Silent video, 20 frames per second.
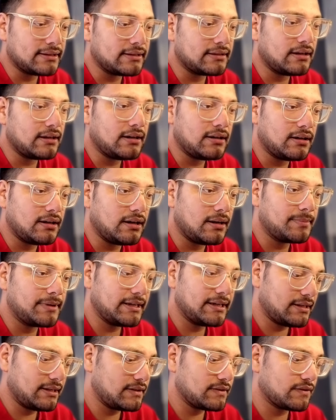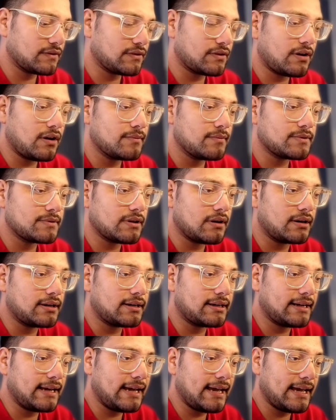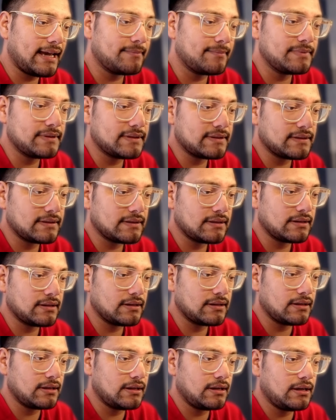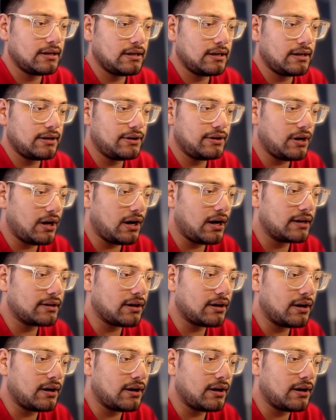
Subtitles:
updated. So chromes.tabs dot on